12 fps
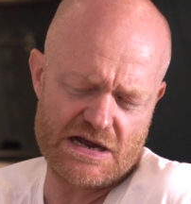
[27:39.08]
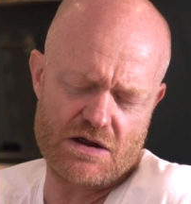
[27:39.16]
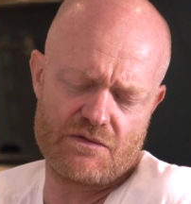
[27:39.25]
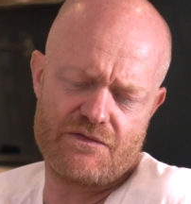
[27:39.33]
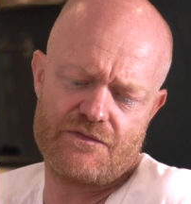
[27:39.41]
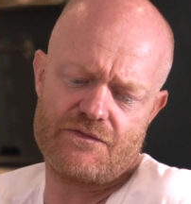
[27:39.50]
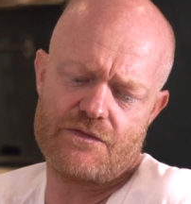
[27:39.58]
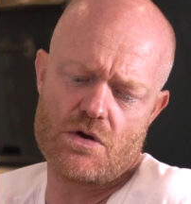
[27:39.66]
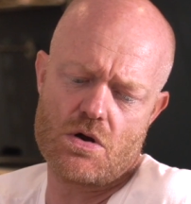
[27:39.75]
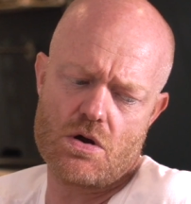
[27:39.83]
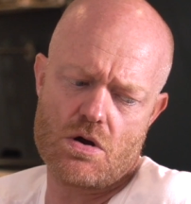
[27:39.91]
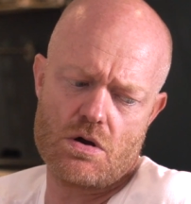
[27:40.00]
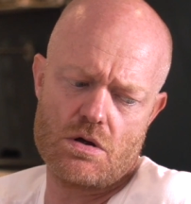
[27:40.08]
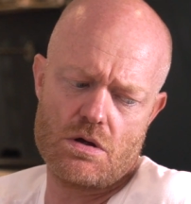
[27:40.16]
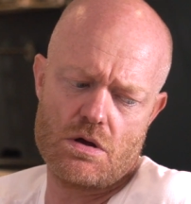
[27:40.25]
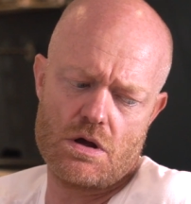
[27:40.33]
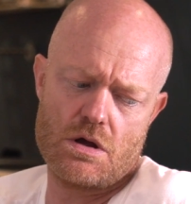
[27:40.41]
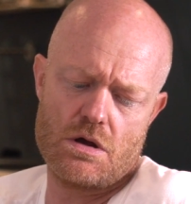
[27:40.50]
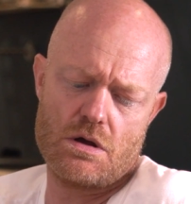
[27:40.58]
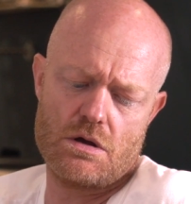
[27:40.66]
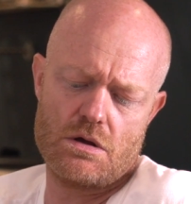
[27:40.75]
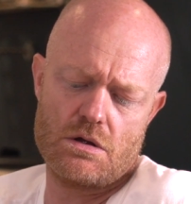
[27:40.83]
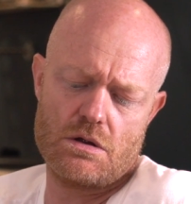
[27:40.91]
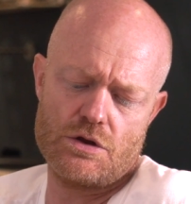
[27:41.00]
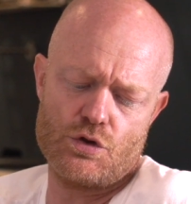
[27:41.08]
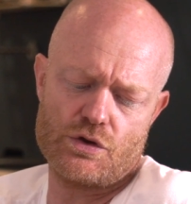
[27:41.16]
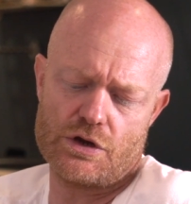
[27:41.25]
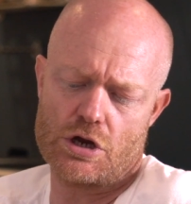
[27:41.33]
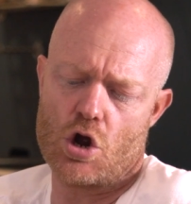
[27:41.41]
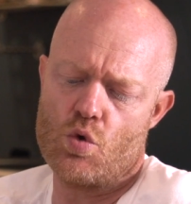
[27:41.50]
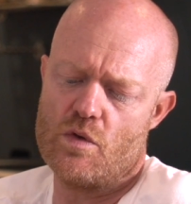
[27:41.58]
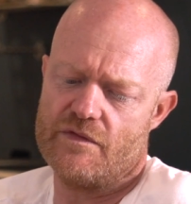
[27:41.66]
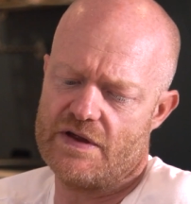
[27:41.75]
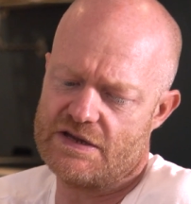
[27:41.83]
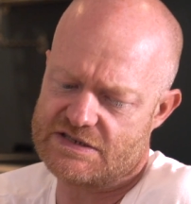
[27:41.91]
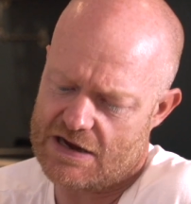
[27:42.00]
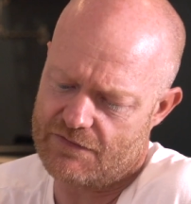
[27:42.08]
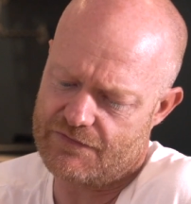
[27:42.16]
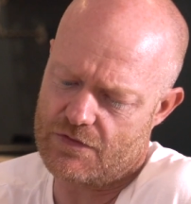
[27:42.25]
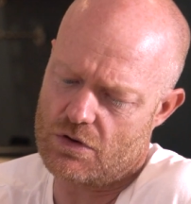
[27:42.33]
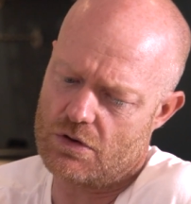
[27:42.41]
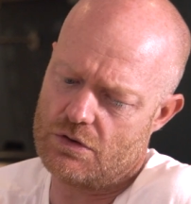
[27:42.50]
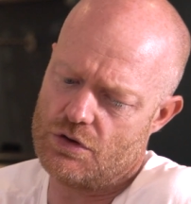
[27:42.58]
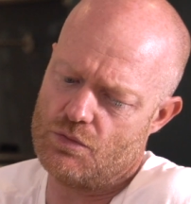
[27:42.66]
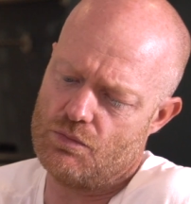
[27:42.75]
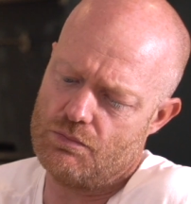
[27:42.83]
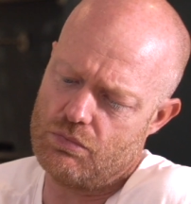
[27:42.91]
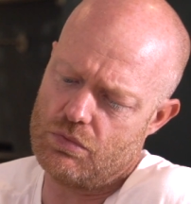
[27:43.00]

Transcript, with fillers: to how far you can go with it is how far you